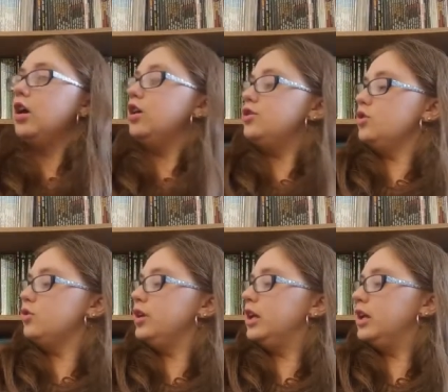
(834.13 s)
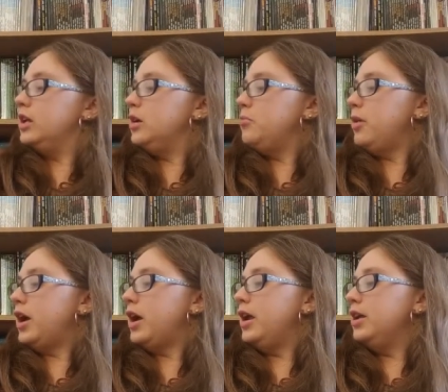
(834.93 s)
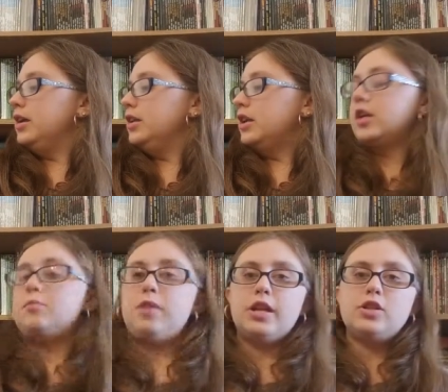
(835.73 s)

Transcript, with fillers: Uh, Dorian by Ileana